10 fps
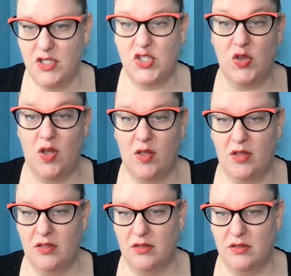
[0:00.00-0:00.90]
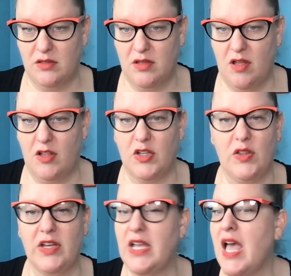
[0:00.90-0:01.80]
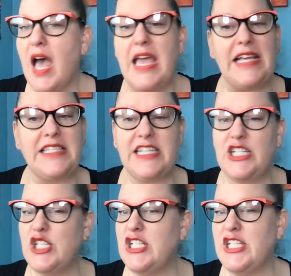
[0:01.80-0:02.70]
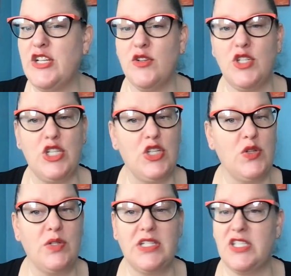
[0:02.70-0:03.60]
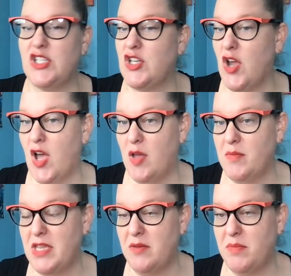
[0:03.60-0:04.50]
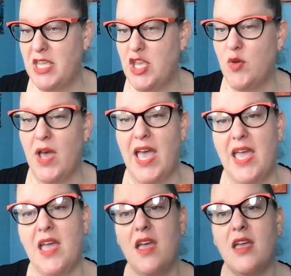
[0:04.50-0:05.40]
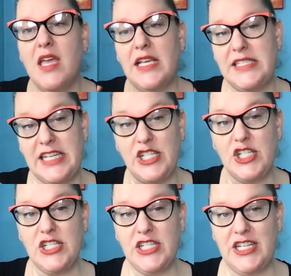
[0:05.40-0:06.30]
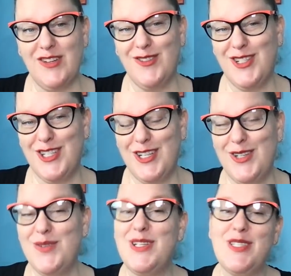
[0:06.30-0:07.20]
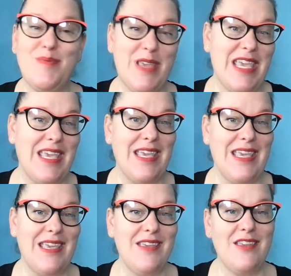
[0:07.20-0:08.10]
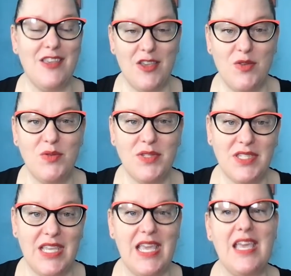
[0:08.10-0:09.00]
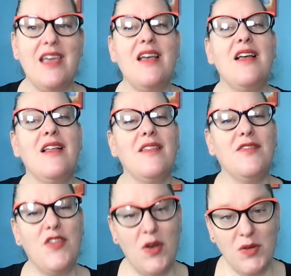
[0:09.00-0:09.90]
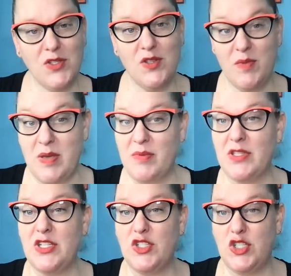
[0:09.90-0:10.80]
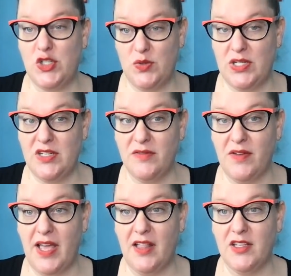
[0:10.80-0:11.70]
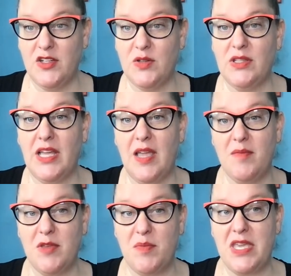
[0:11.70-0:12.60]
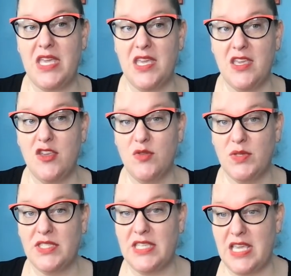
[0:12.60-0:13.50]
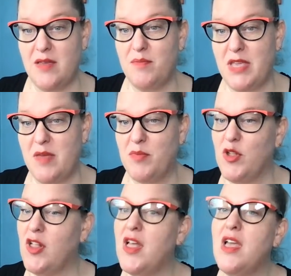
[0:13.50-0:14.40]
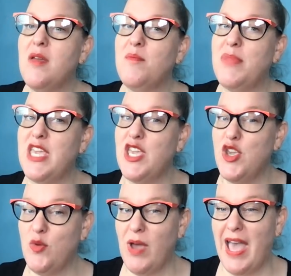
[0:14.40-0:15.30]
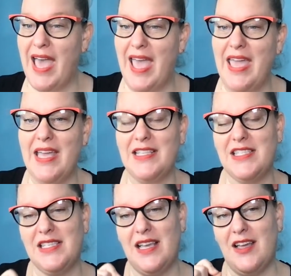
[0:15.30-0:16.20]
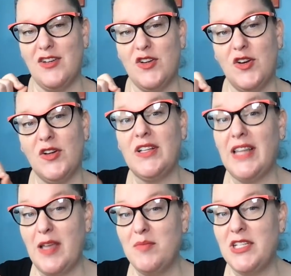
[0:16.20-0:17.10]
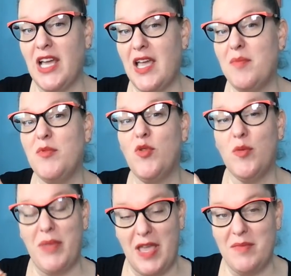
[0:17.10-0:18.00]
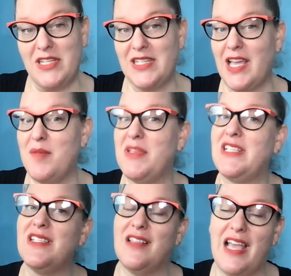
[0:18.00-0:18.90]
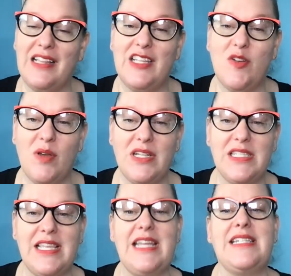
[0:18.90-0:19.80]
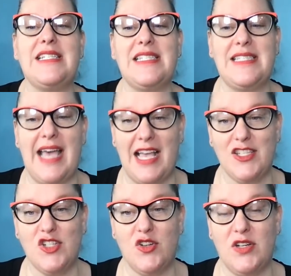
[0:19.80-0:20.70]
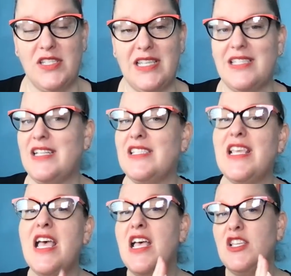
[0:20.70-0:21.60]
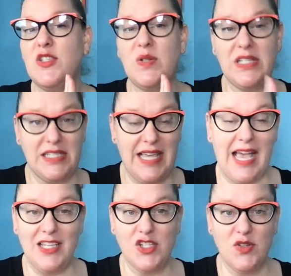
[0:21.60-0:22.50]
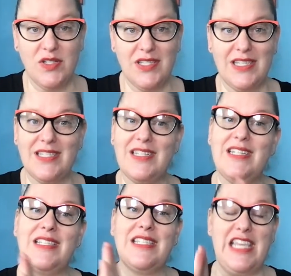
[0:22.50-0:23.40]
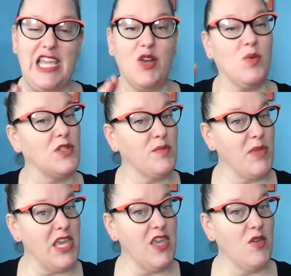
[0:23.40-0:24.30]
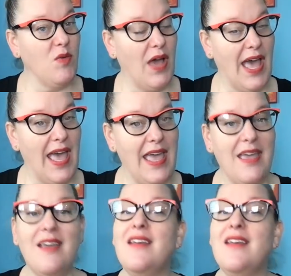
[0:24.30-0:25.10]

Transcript: So I'll go look. Extension Tier 2 does not mean PUA. Extension Tier 2 is PEUC. Those are the people that do need to file a new claim, the PEUC people. PUA, it's under claim type or payment type. It's likely going to say disaster assistance. So disaster assistance equals PUA.